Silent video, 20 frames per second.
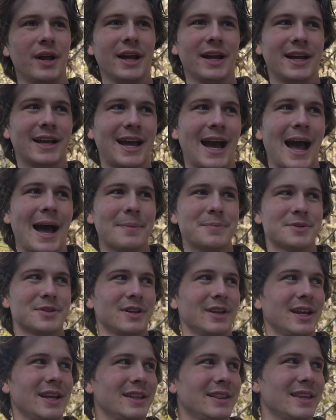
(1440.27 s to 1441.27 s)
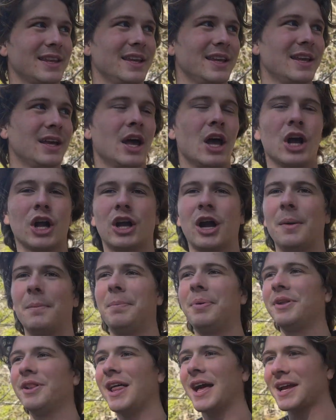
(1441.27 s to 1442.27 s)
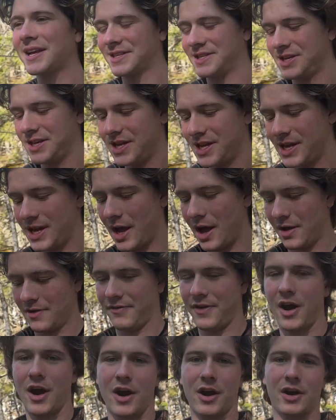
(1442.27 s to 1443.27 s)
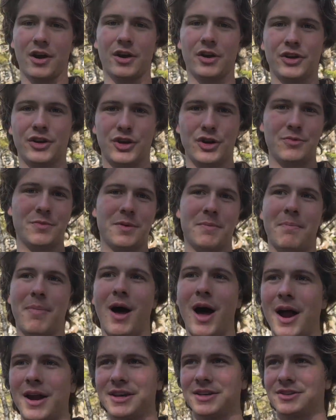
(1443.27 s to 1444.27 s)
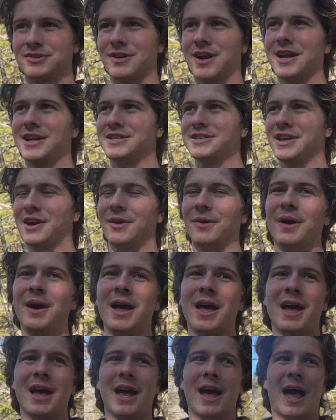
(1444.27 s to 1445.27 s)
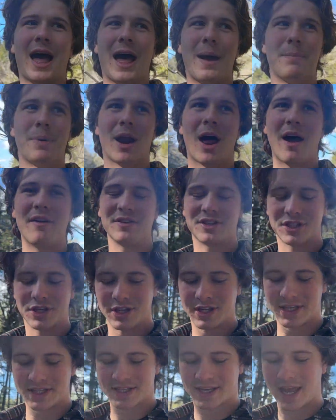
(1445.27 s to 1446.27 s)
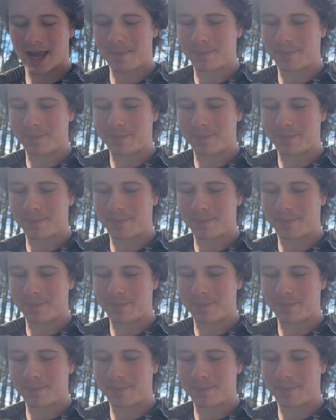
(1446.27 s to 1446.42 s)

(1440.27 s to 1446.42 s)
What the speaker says: encapsulate the complexity of our human bodies, right? So, but obviously this can't